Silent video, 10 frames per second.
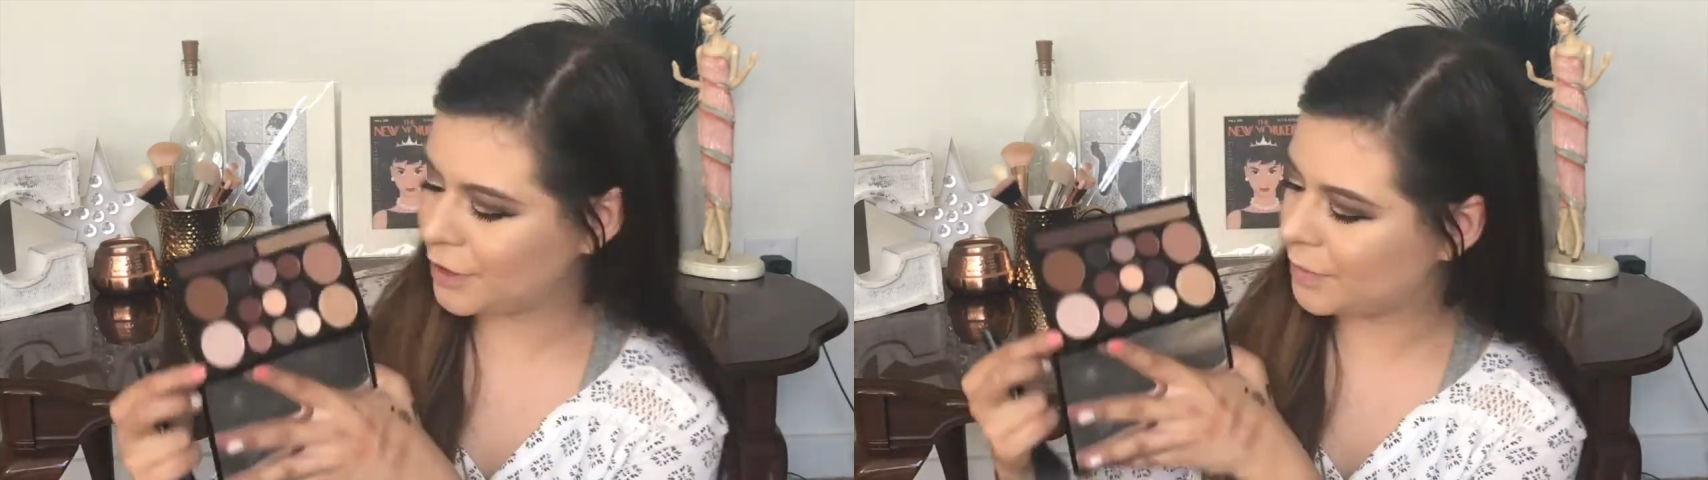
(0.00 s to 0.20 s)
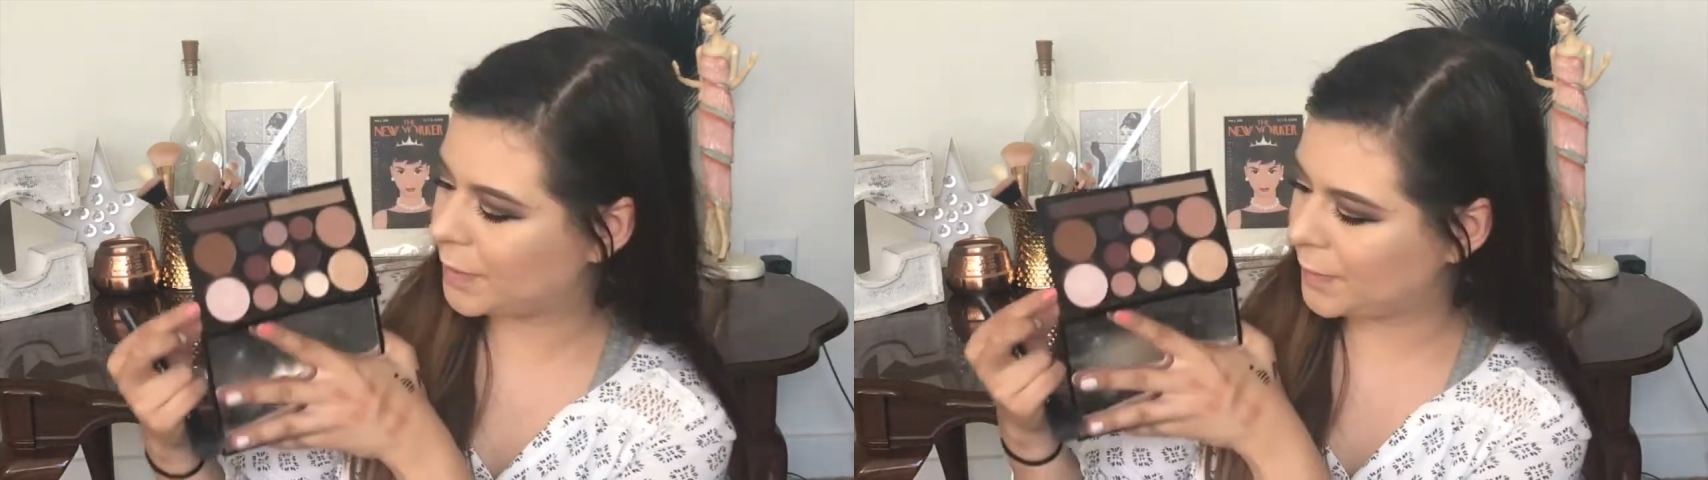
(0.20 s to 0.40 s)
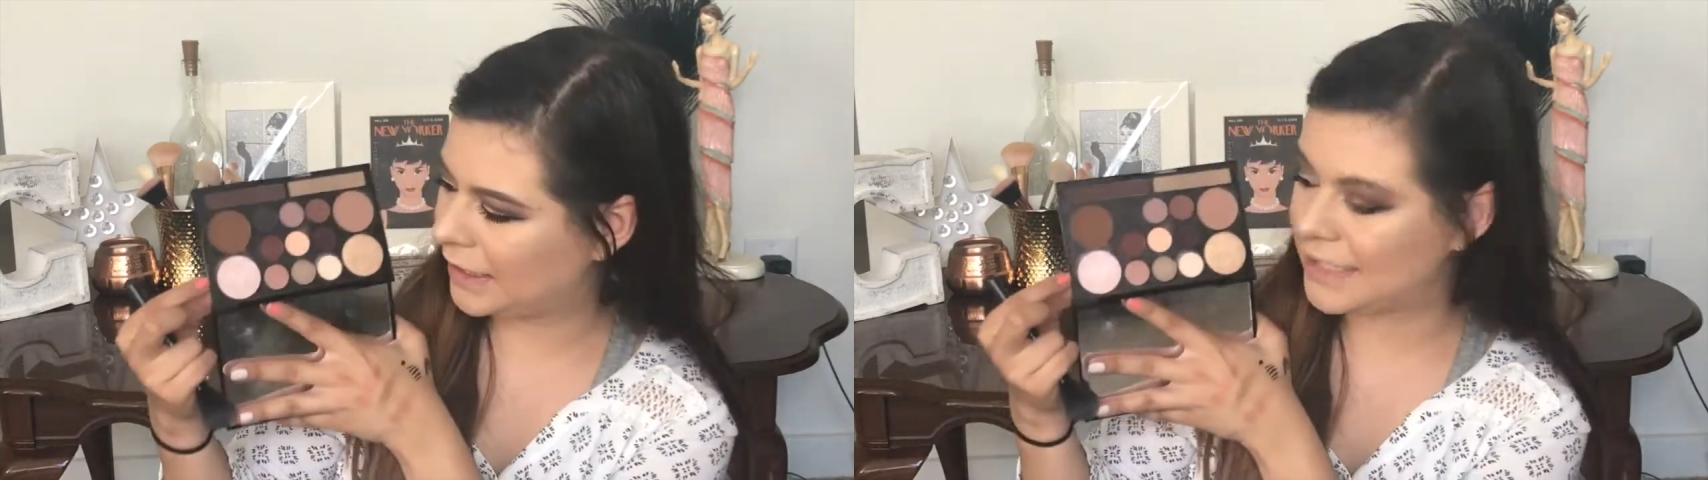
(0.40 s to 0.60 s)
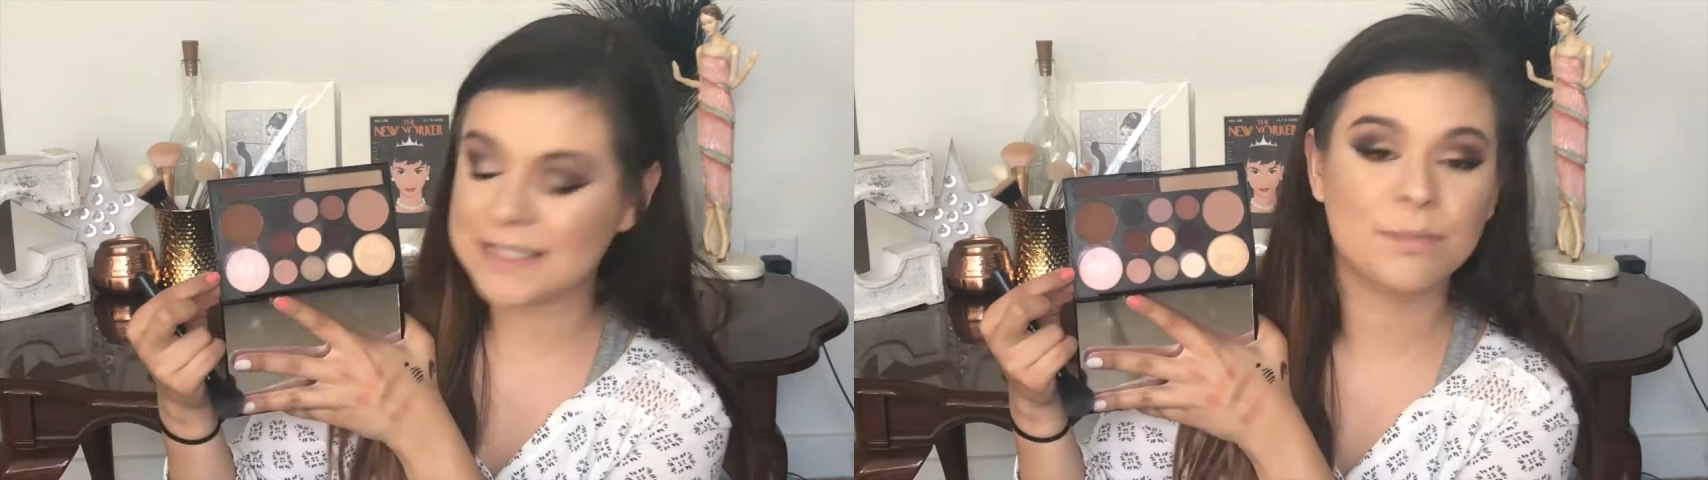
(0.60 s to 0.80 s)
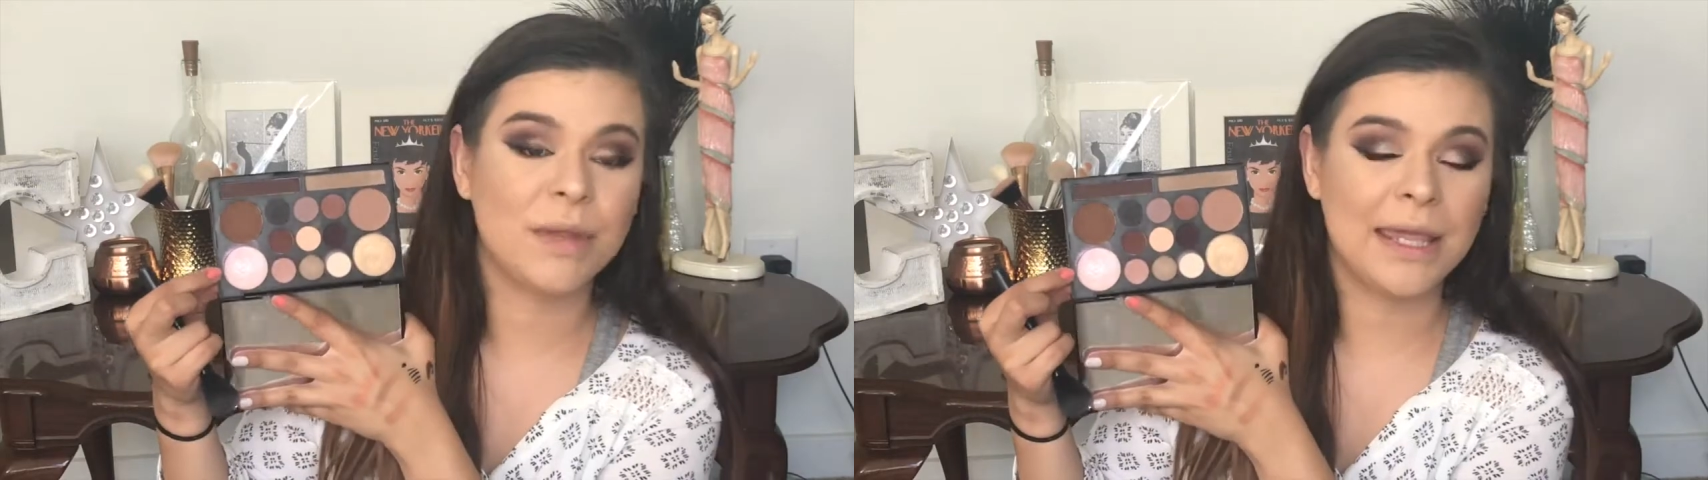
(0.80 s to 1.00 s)
little bit with
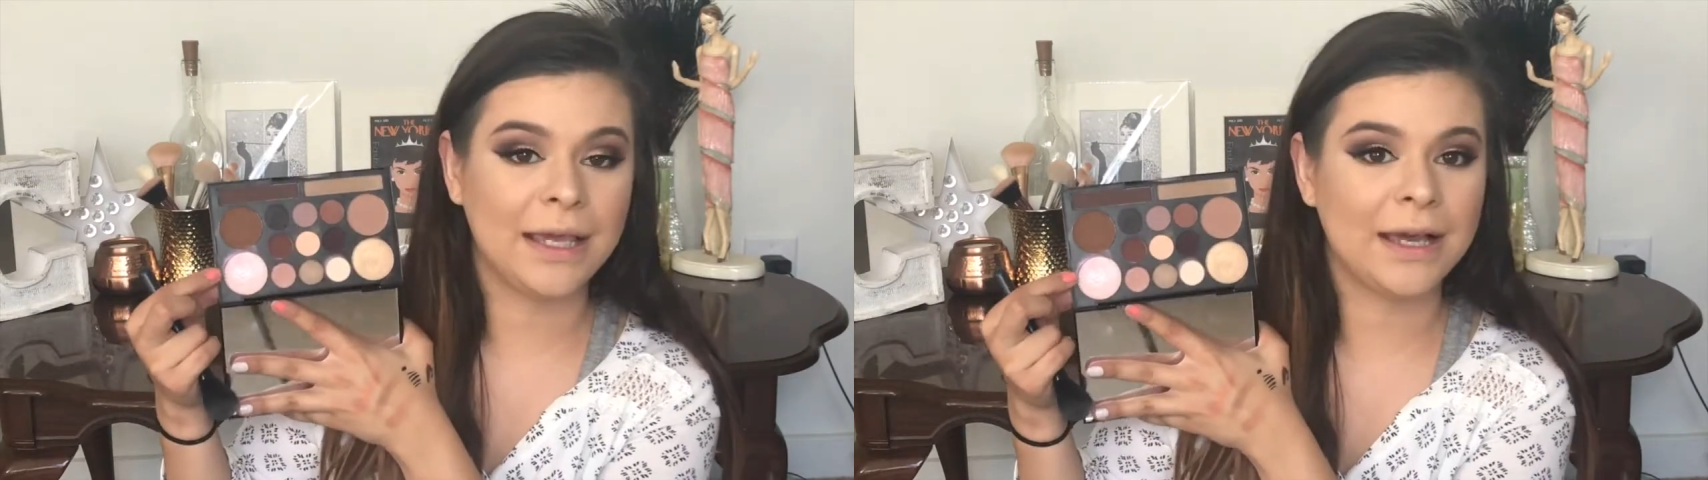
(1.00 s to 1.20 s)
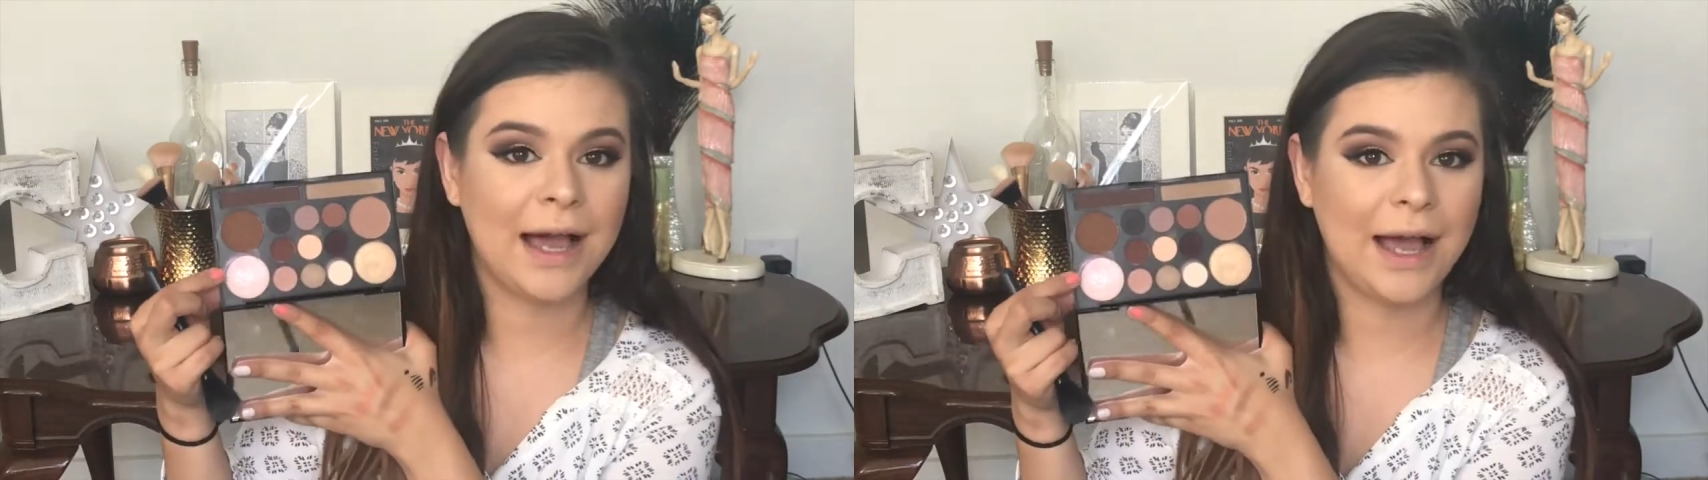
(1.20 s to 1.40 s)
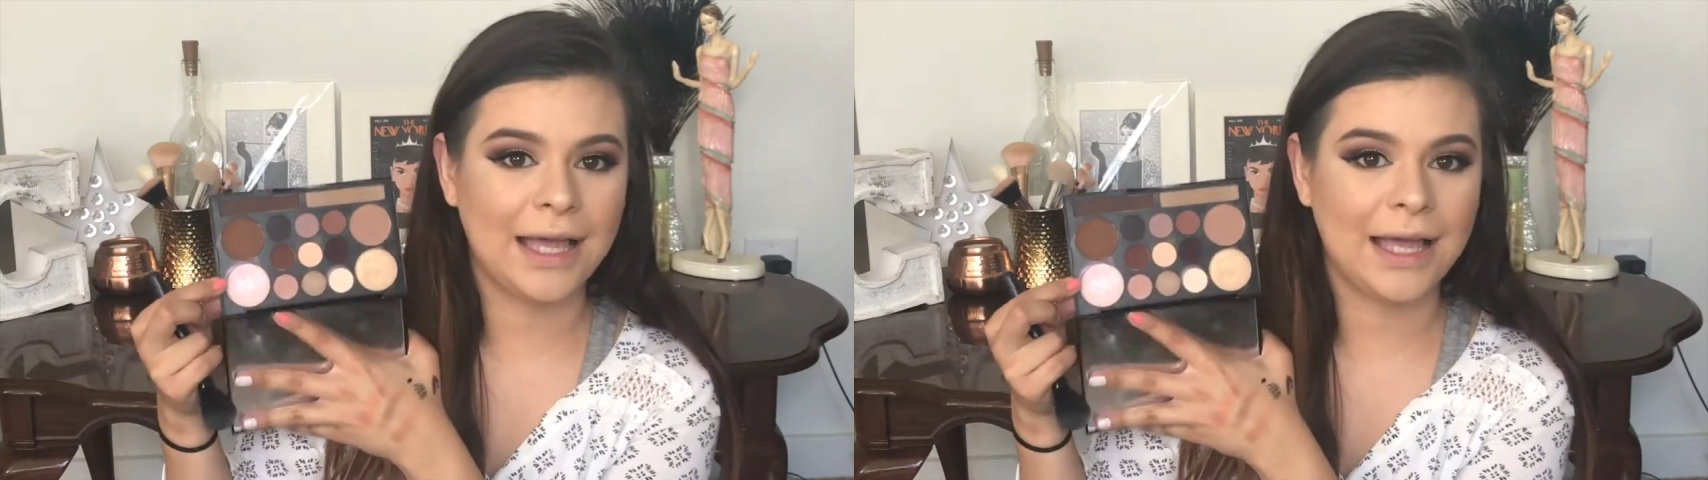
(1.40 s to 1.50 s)
this pink